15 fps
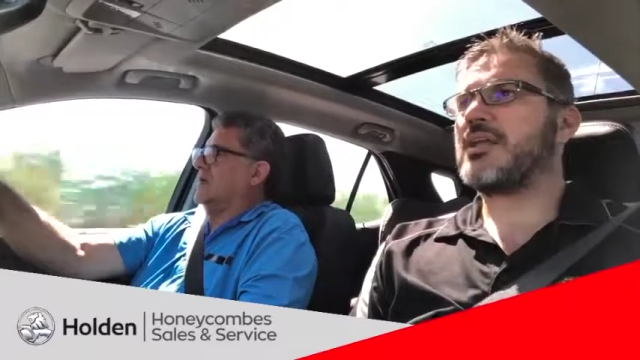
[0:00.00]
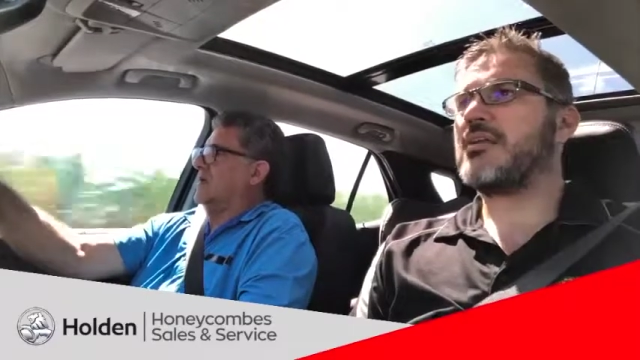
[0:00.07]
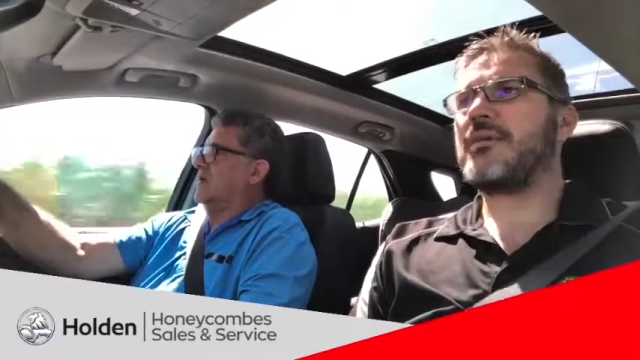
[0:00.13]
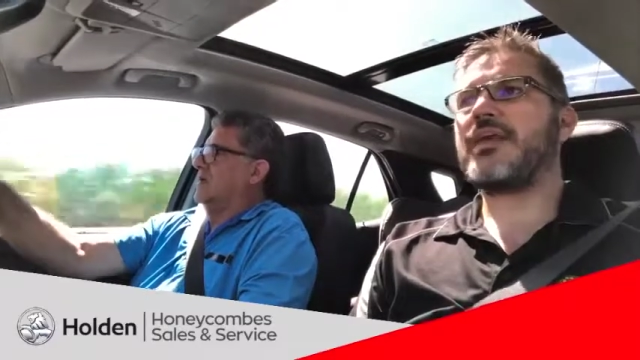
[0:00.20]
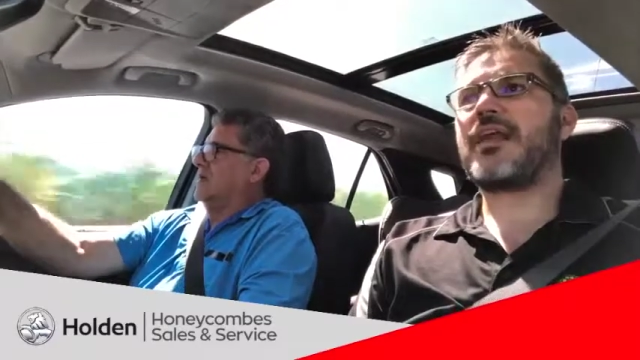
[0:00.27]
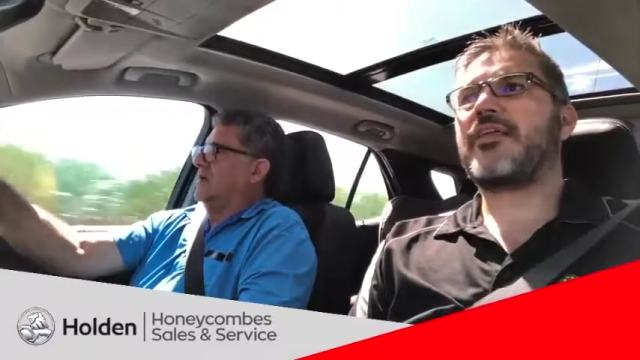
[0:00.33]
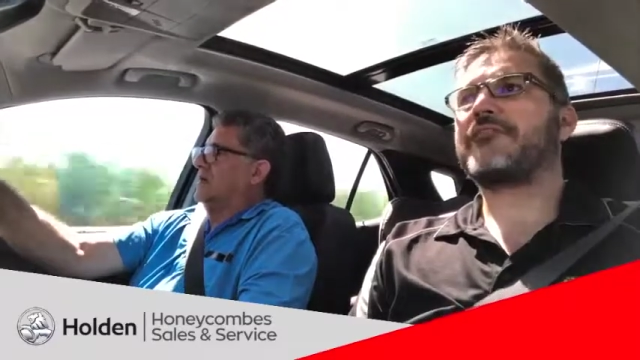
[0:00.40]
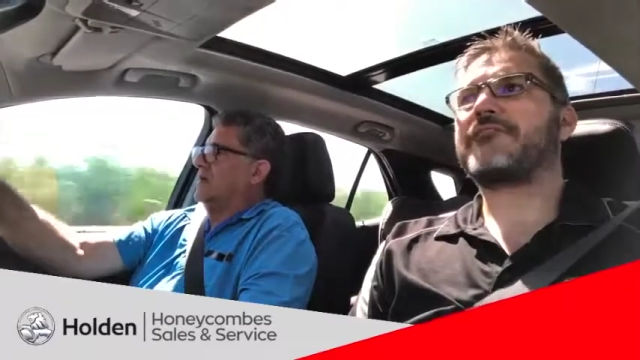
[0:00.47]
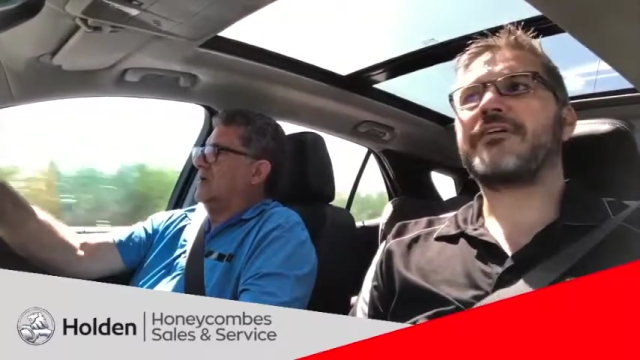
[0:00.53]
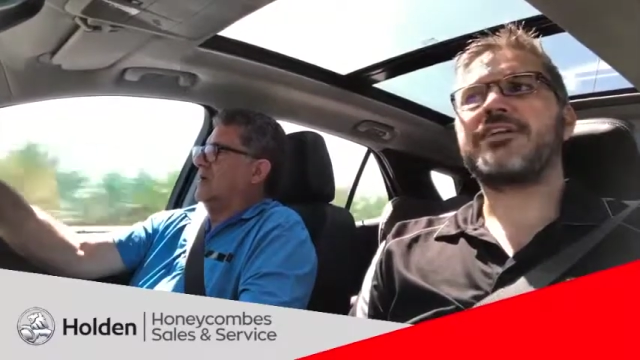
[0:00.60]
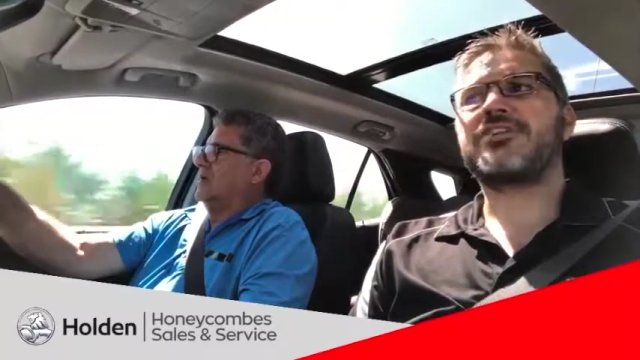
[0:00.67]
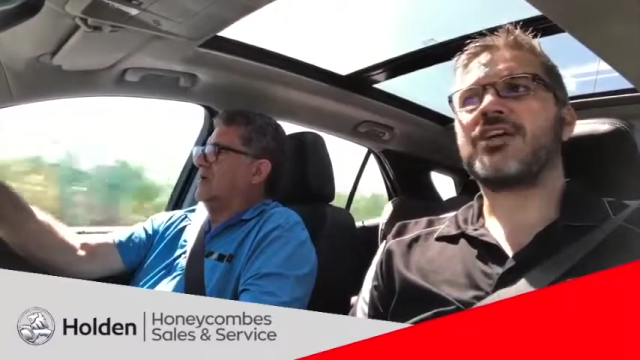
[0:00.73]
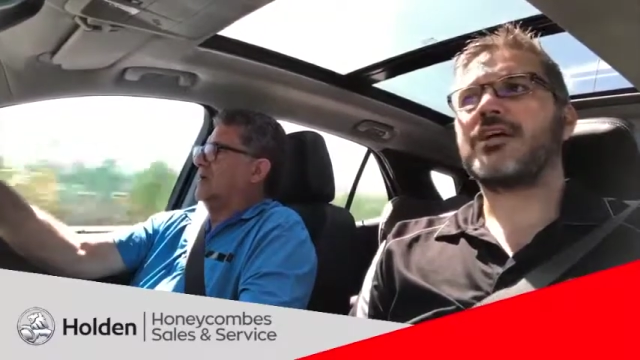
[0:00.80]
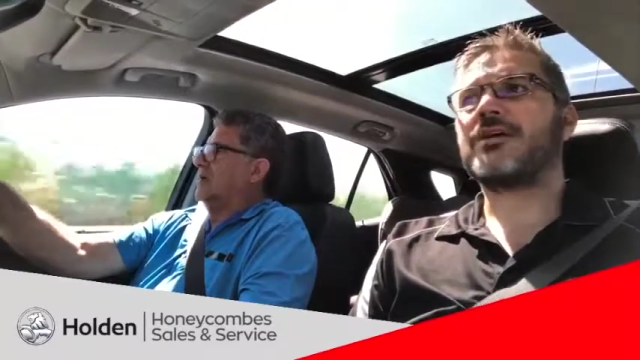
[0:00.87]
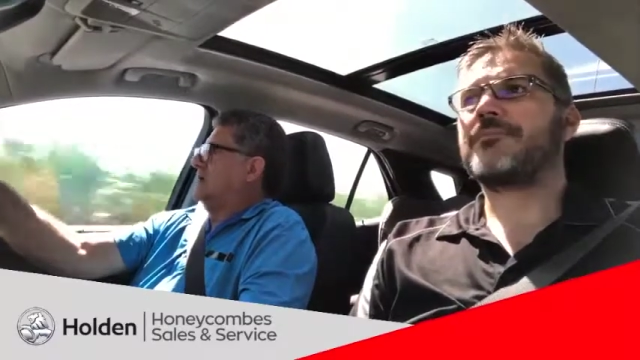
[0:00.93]
Give me another
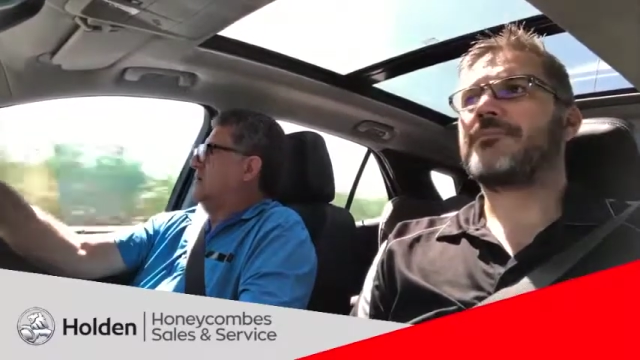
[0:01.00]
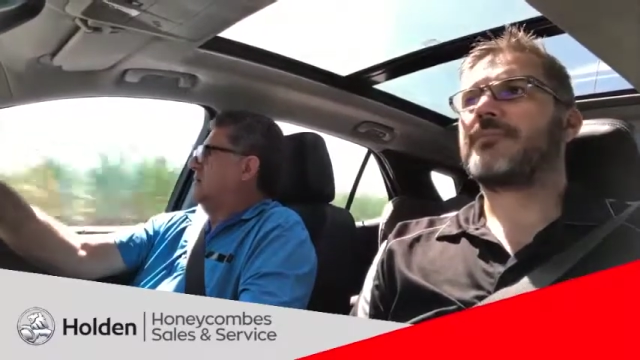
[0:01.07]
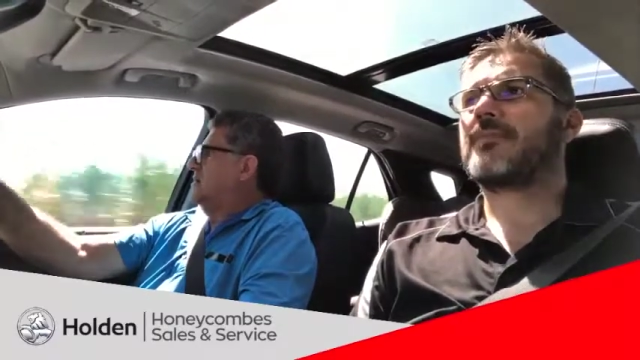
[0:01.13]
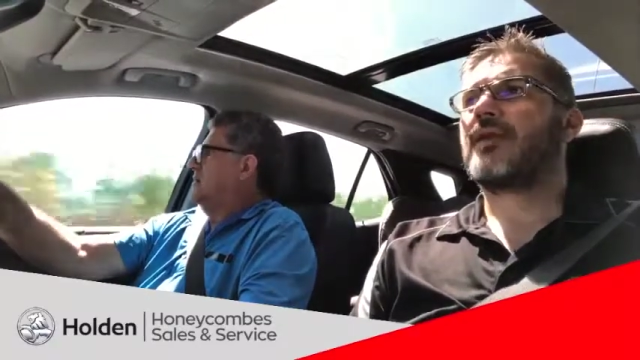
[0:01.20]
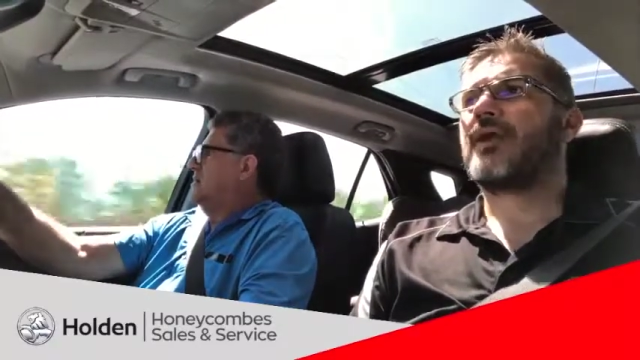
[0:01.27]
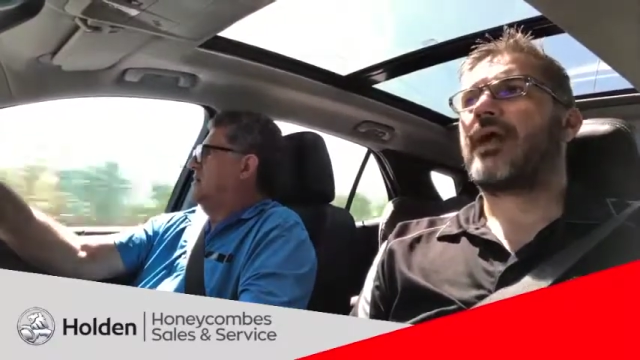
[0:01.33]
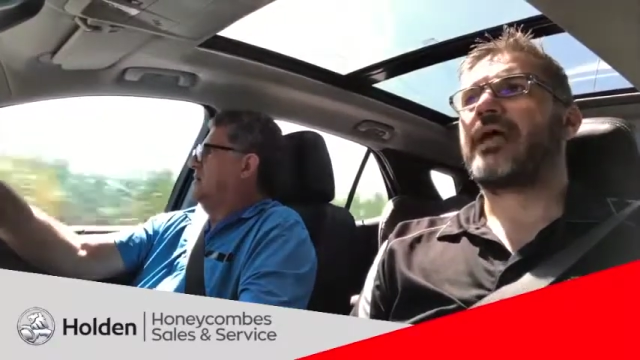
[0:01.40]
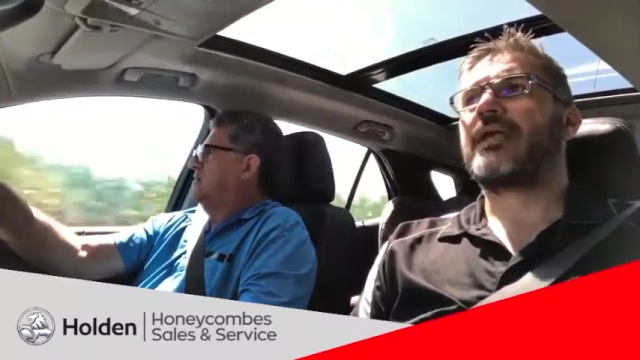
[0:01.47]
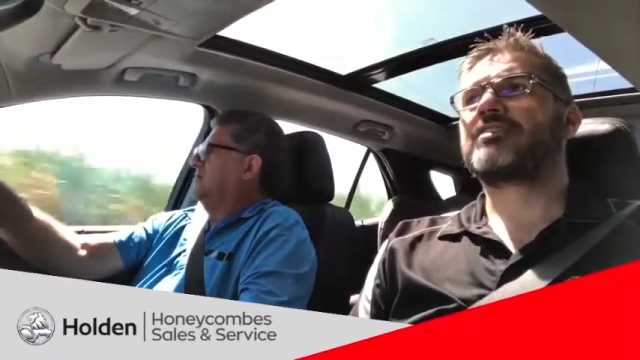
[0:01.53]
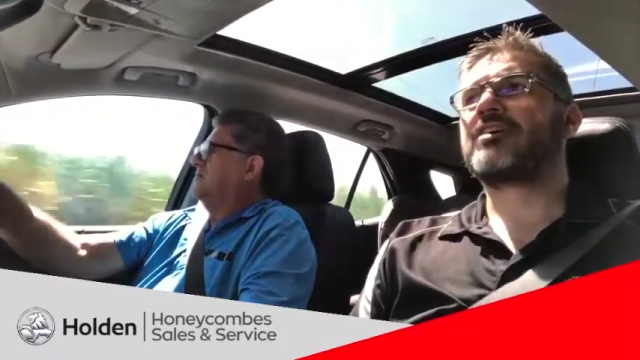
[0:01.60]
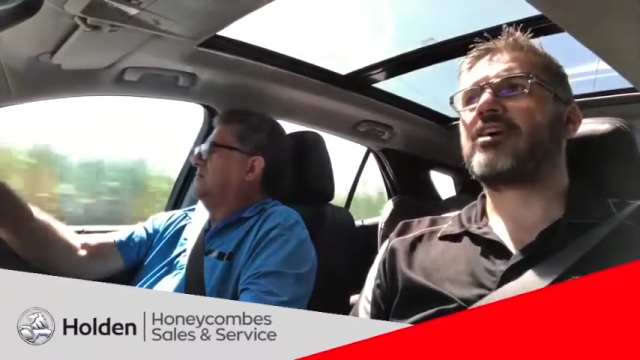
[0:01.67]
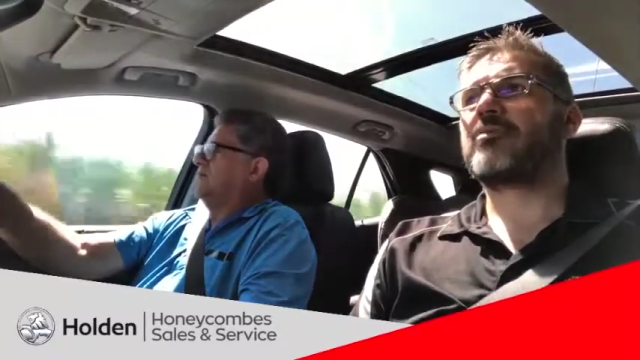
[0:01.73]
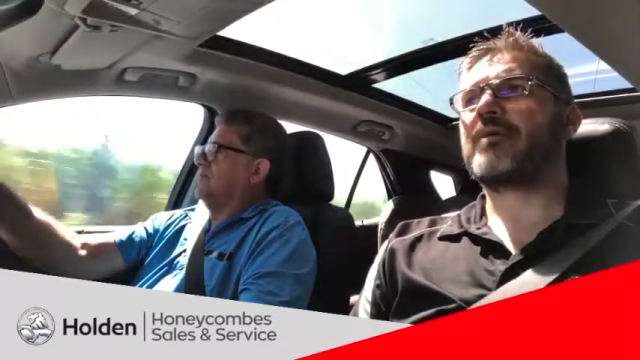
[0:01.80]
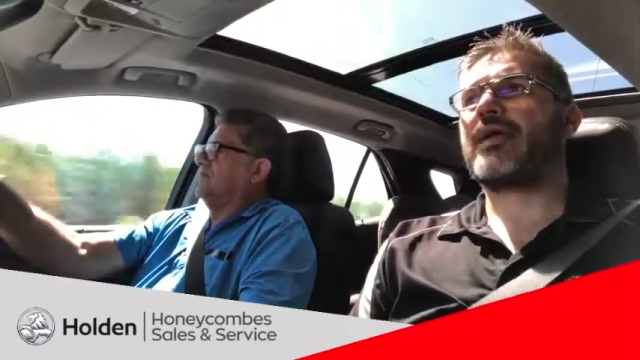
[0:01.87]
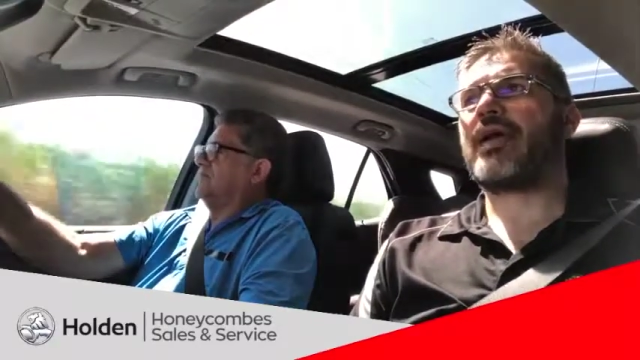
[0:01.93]
feature and
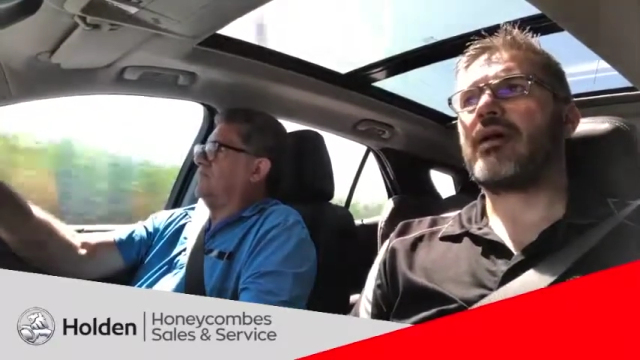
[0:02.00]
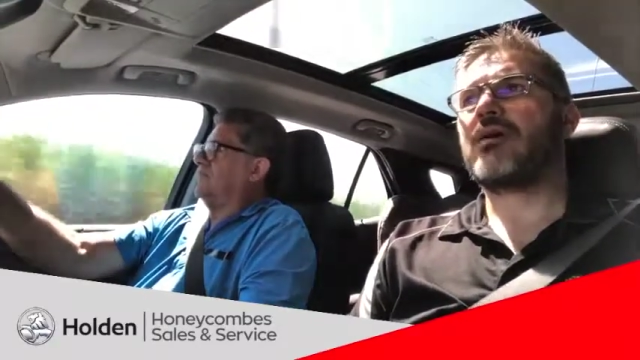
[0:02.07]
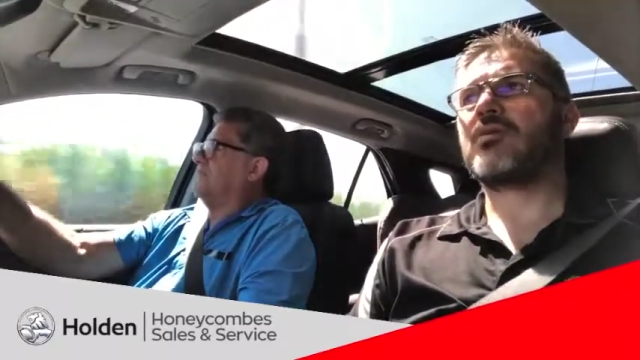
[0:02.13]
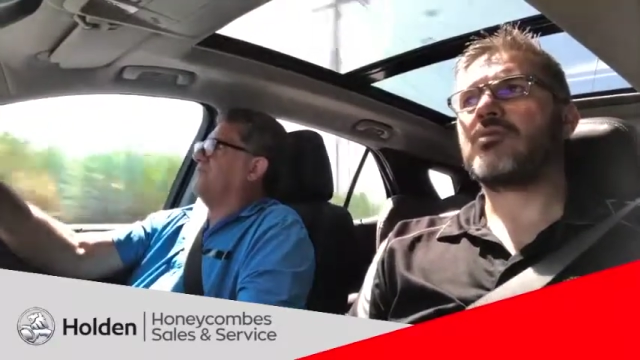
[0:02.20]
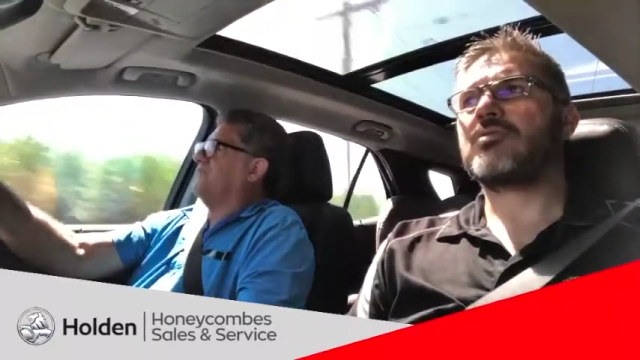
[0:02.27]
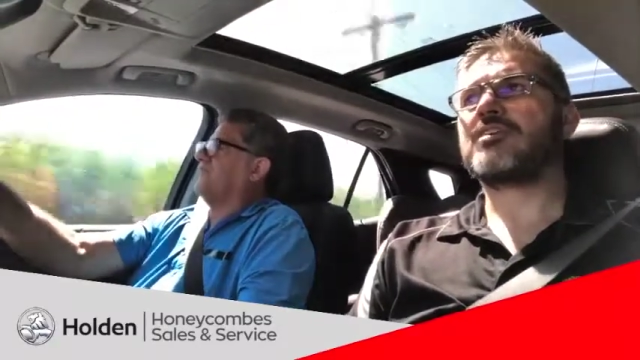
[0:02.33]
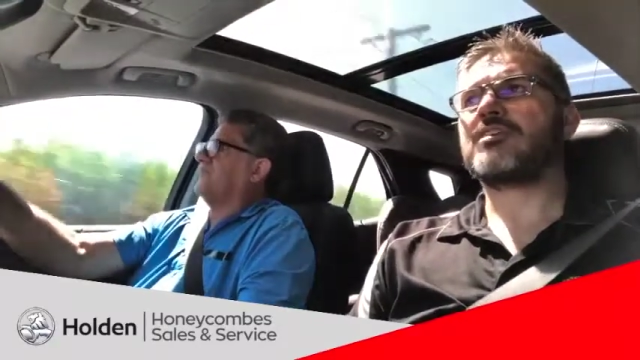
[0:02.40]
tell me how good